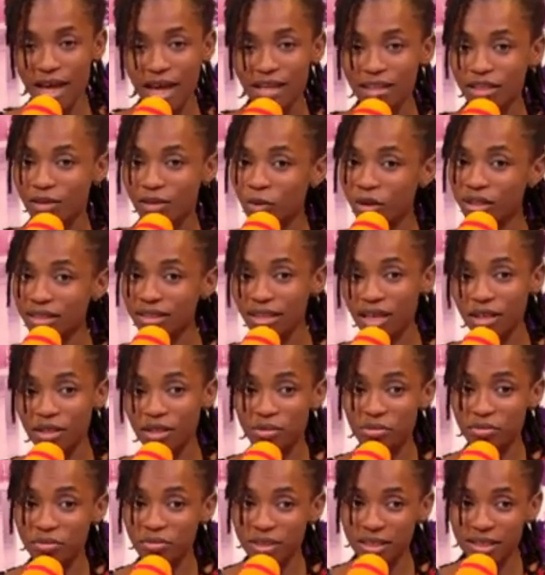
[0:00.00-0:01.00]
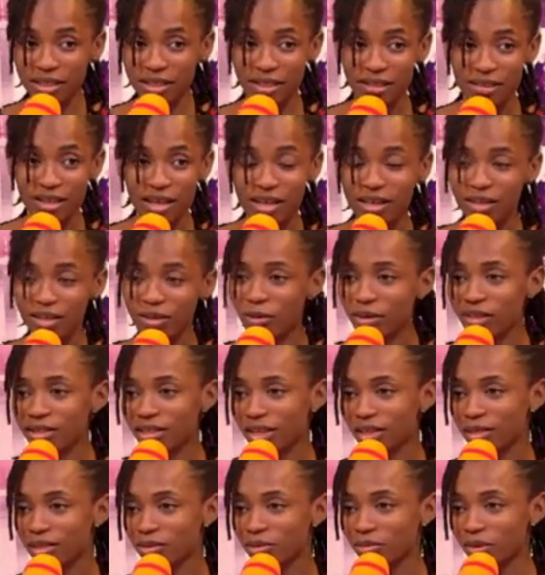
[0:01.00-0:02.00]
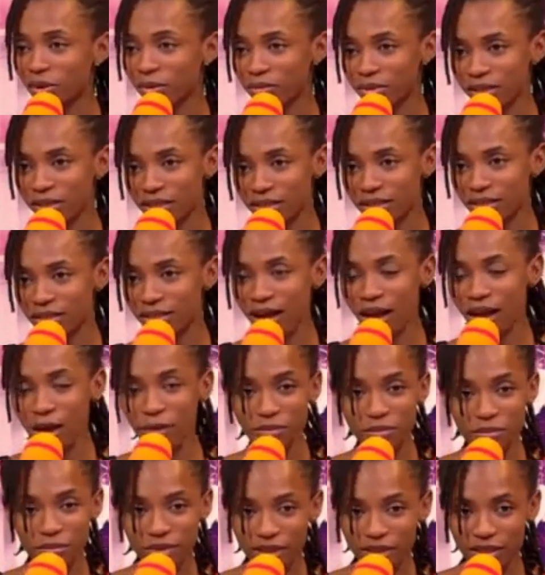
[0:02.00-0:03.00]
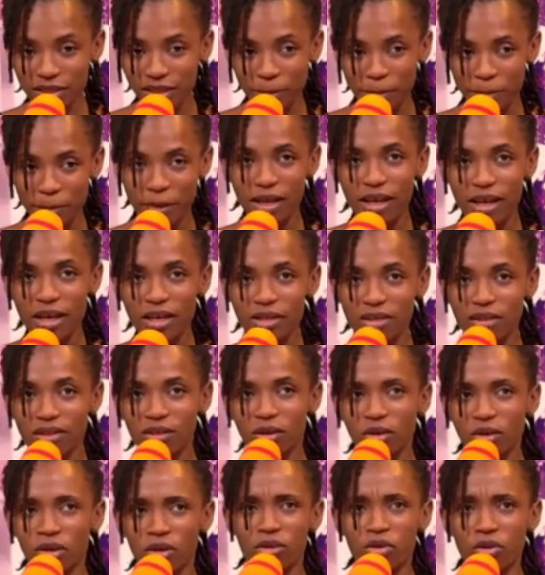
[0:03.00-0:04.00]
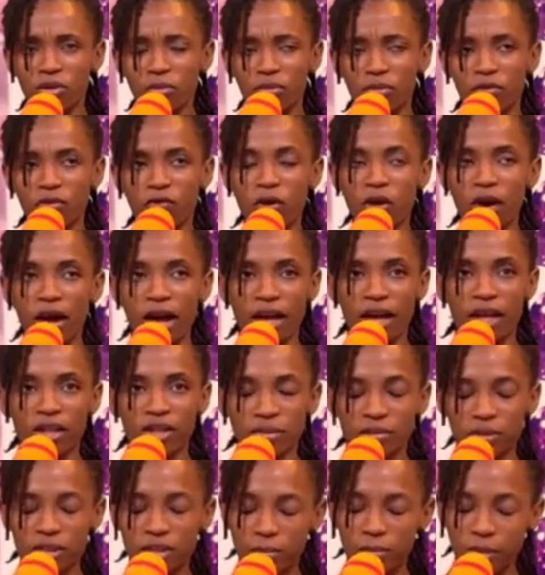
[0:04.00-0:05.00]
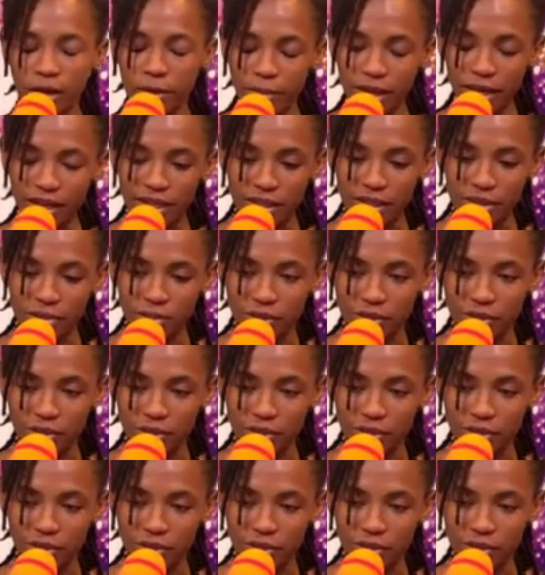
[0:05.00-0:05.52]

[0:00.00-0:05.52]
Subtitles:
The ones I should read, the ones I should not read, I would read them. So, before I knew it, my mind